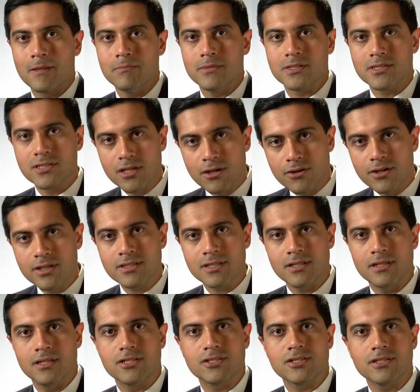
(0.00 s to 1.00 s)
mysterious
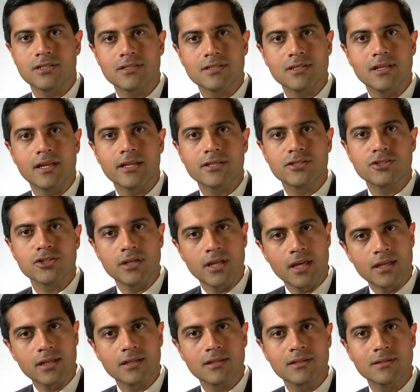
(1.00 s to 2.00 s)
conditions like
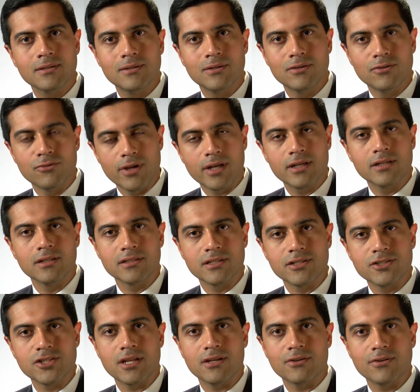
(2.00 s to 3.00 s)
genetic retinal
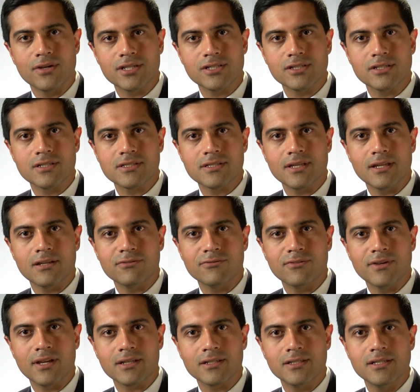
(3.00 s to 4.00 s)
degenerations that
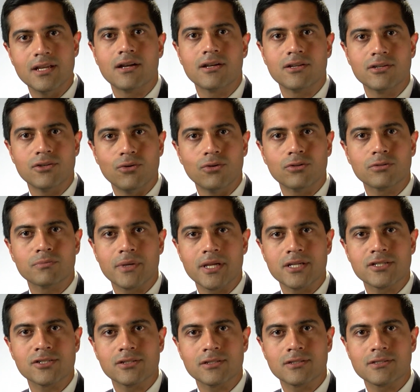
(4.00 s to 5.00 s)
affect young and old
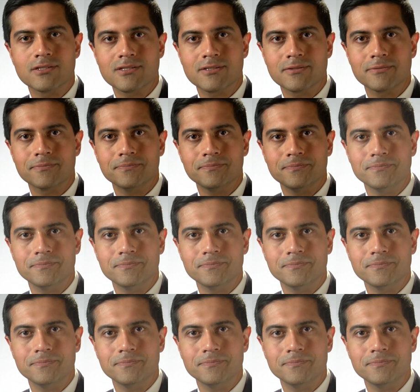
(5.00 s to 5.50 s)
patients.